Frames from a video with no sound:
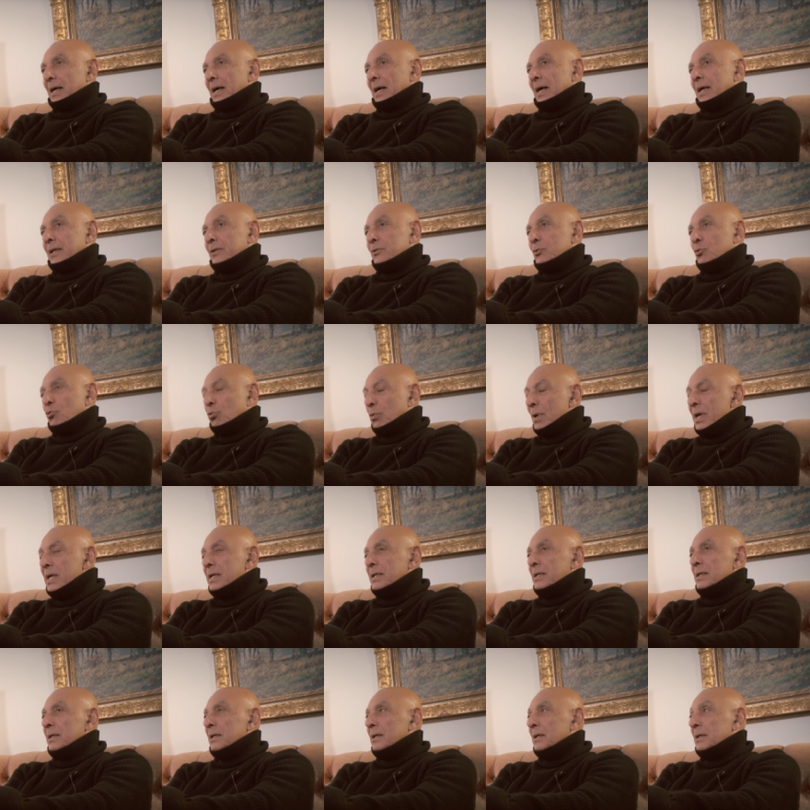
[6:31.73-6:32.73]
And
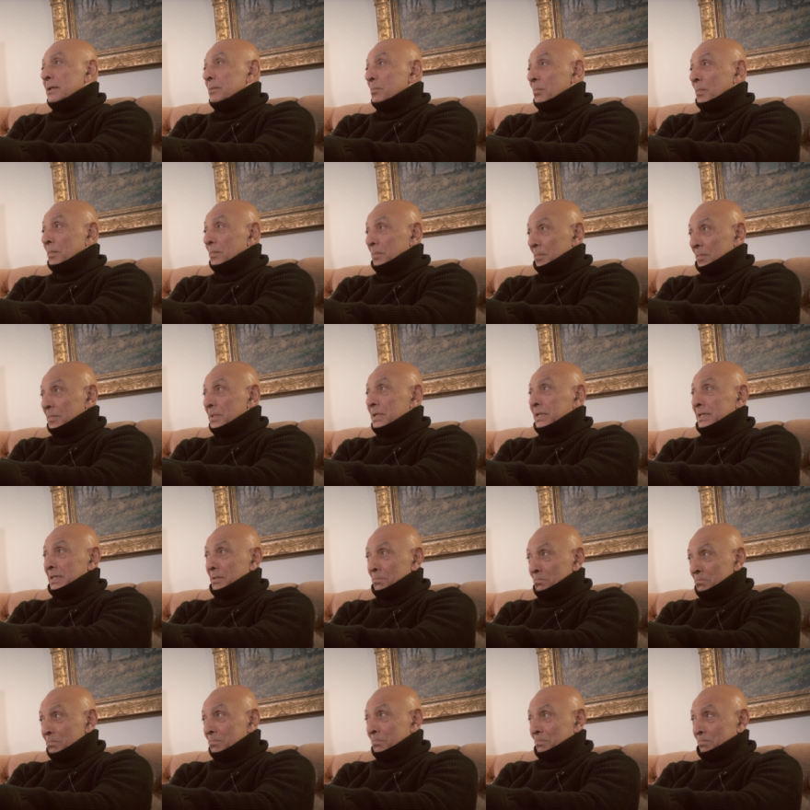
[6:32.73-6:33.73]
Quinn,
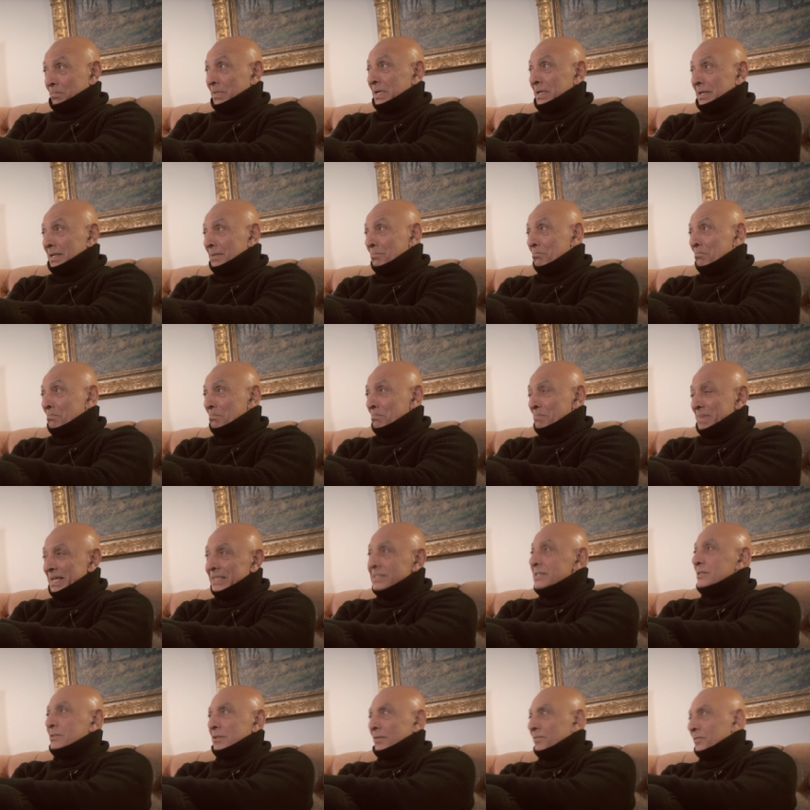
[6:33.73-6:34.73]
in the
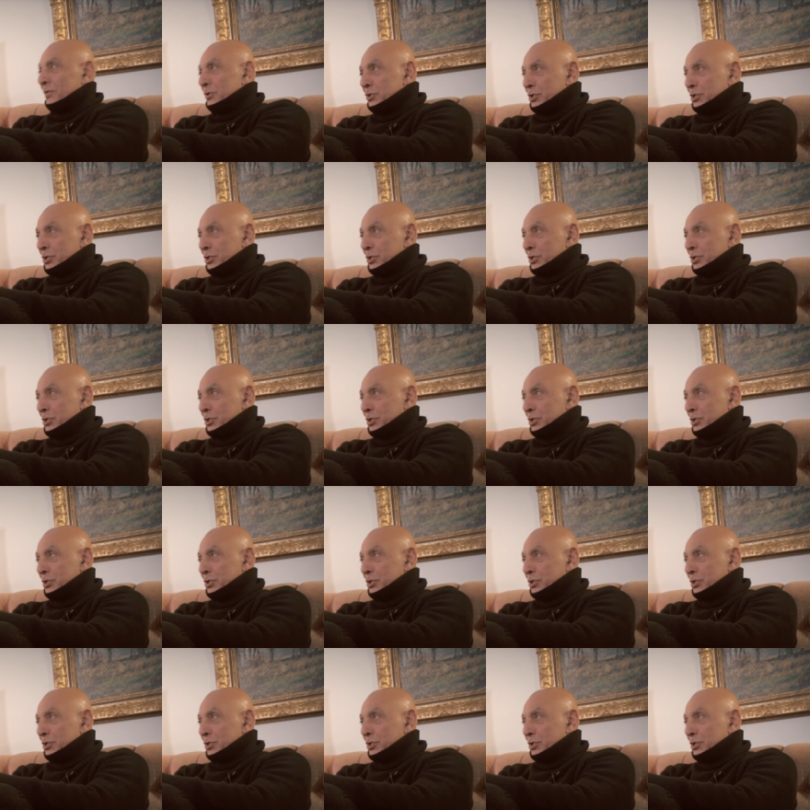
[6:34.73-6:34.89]
midst of the